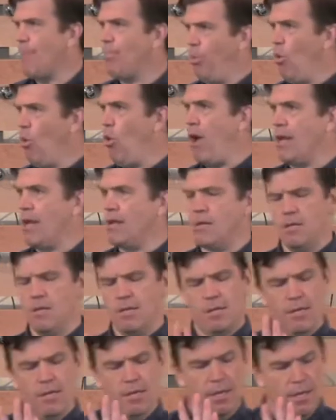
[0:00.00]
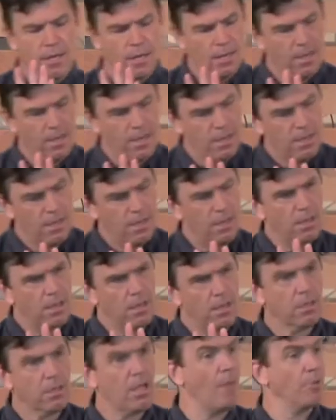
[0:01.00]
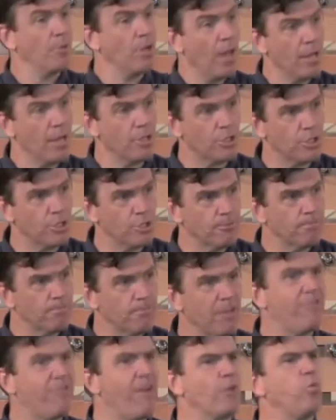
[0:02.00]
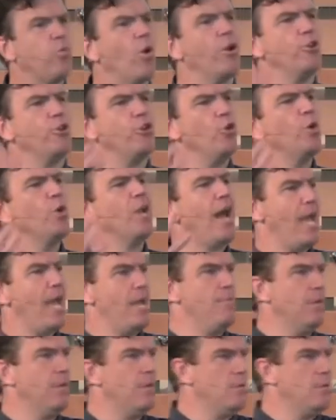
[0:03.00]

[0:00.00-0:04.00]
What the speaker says: point, come to lunch. In fact, why don't you and Haman